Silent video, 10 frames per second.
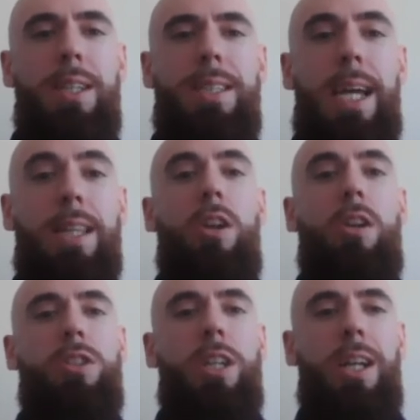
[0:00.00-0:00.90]

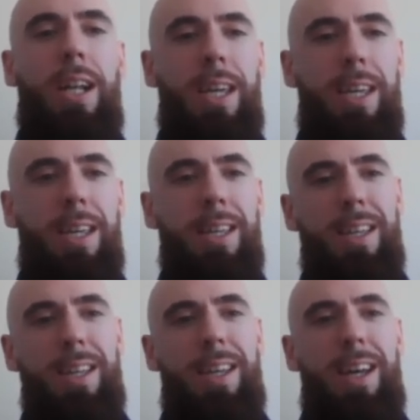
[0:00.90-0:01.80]
technologically
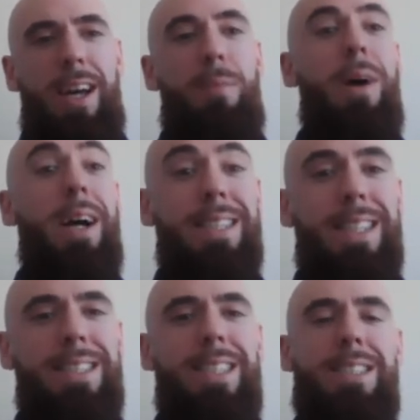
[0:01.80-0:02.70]

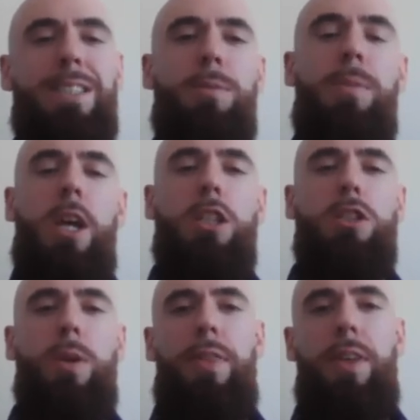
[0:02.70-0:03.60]
minded system.
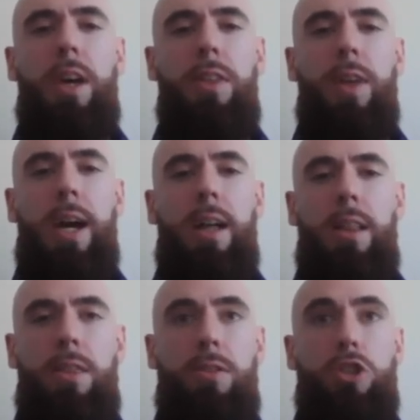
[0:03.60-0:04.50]
So I think that
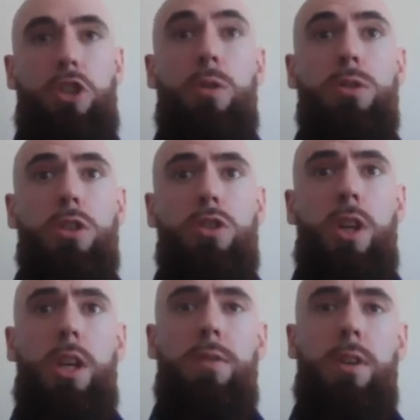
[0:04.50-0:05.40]
shows us
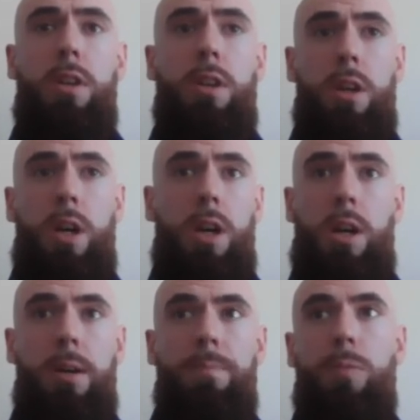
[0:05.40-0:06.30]
that even
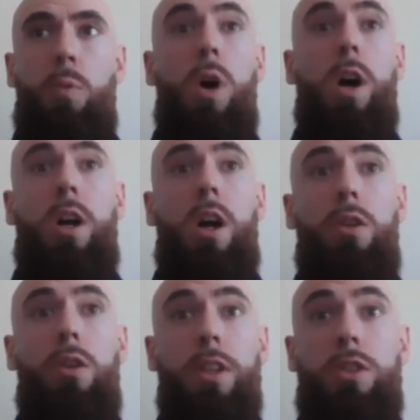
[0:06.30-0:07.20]
were
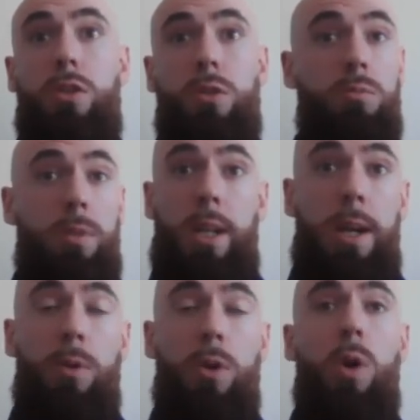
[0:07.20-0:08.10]
COVID to,
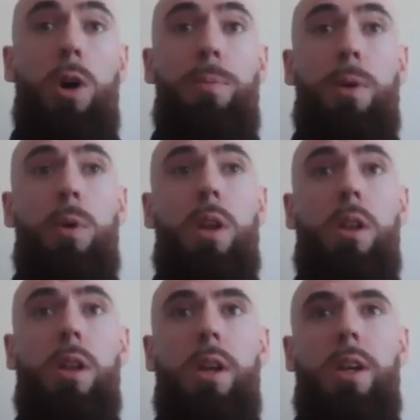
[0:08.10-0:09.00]
and we all hope it
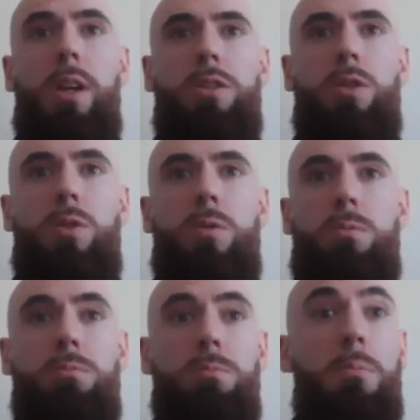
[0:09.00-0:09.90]
will,
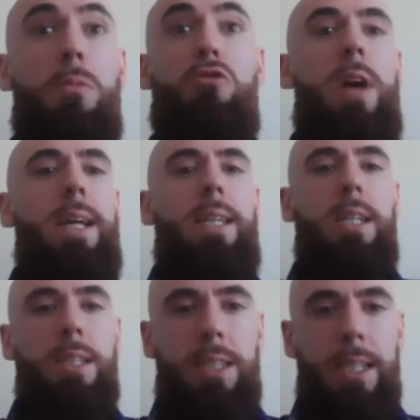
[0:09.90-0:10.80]
to
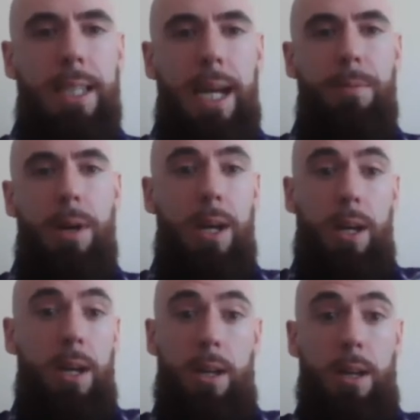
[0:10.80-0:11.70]
miraculously
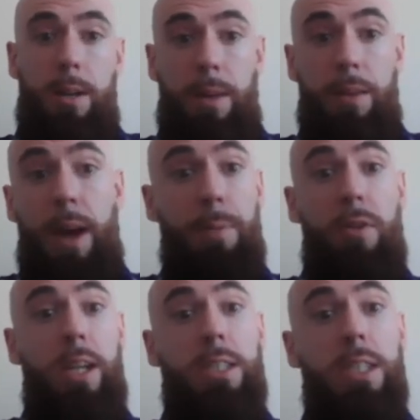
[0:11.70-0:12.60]

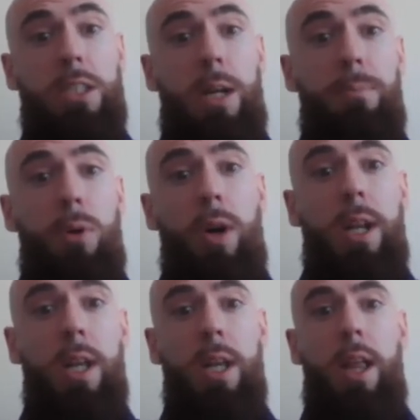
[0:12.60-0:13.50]
evaporate at some
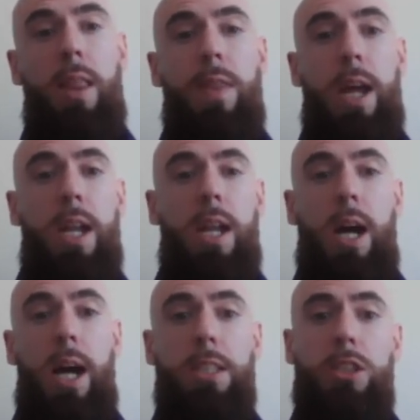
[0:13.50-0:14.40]
point, then
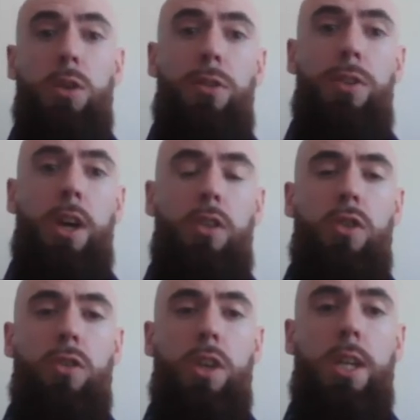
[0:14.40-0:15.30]
I still think
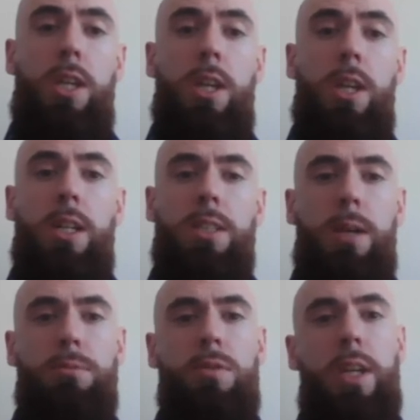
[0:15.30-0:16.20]
that the
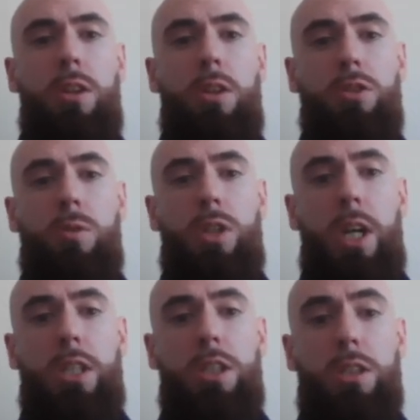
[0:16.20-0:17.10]
types of technological
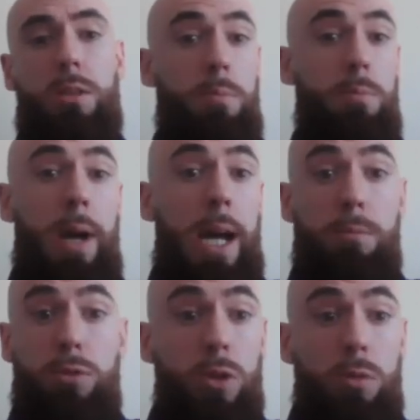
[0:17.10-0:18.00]
changes,
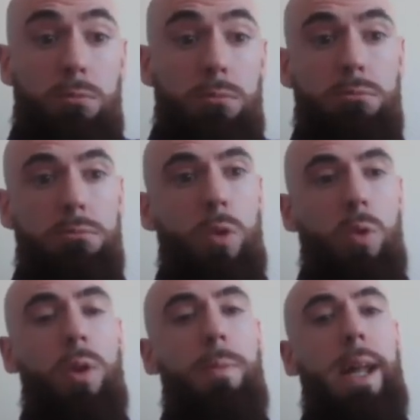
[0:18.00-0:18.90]
perhaps that
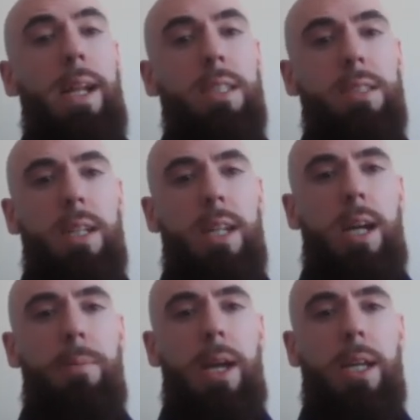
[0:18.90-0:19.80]
all the panelists today
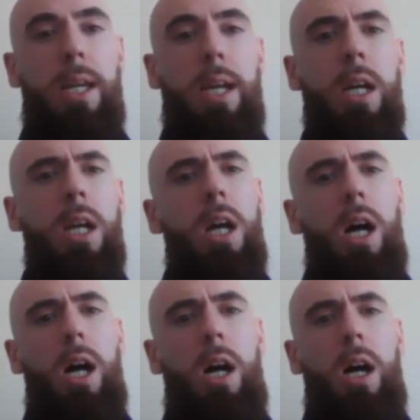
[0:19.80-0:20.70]
are making,
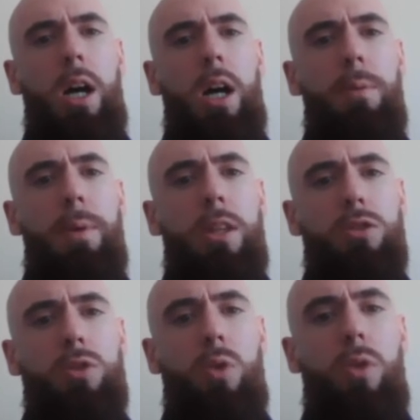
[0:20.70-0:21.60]
are going to be the
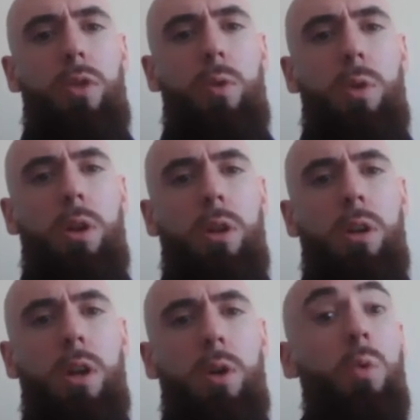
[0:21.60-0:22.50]
sort that
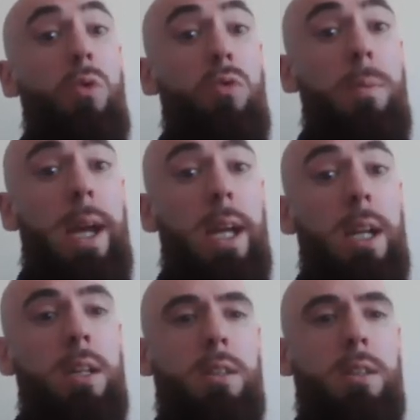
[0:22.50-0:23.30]
will remain.